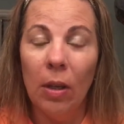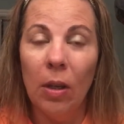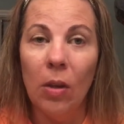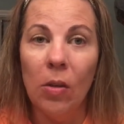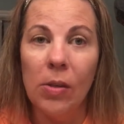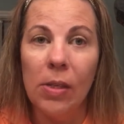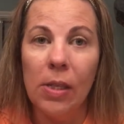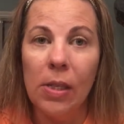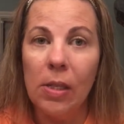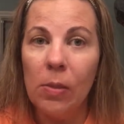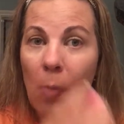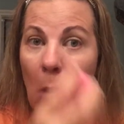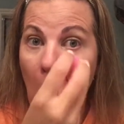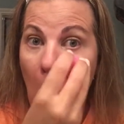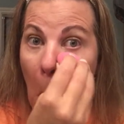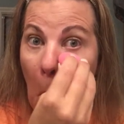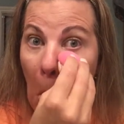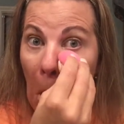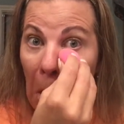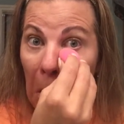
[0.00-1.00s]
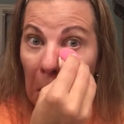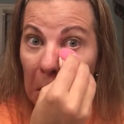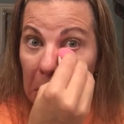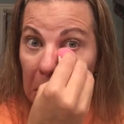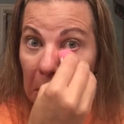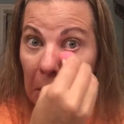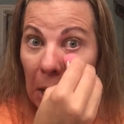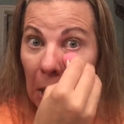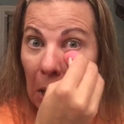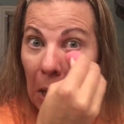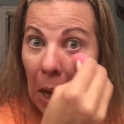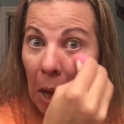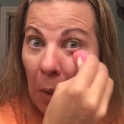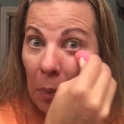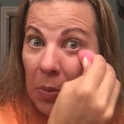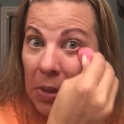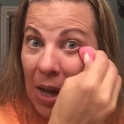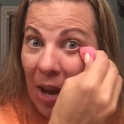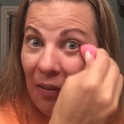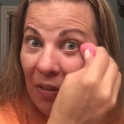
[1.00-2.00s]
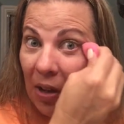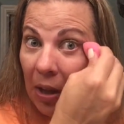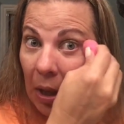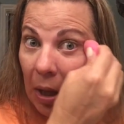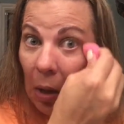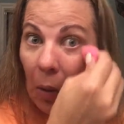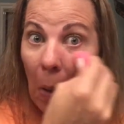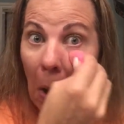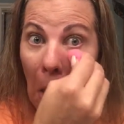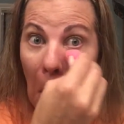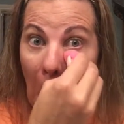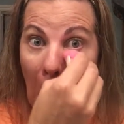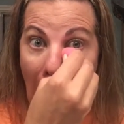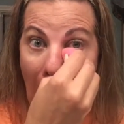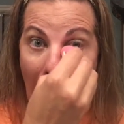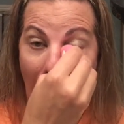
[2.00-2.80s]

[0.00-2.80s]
use the small one to get up definitely around the